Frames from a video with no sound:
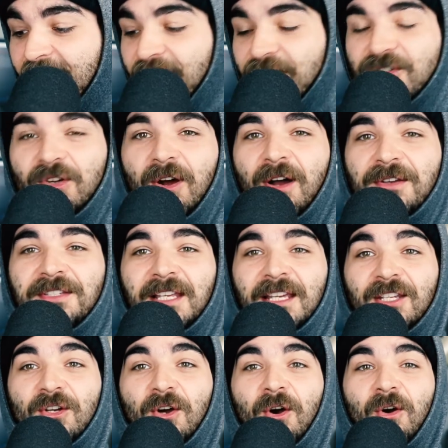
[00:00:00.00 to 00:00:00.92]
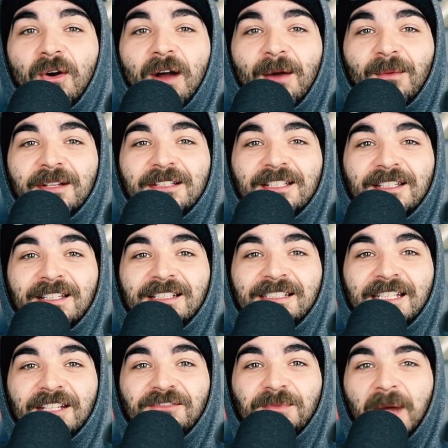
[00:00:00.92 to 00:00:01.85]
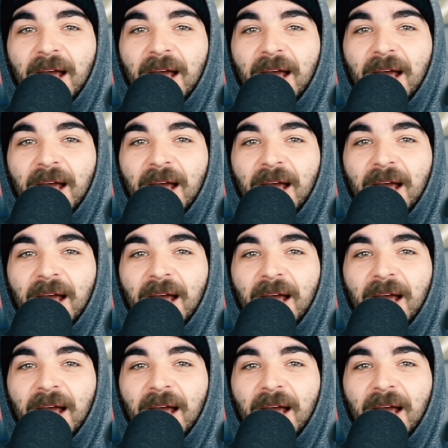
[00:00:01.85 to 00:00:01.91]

So I was like, yo, I went to the Steve's.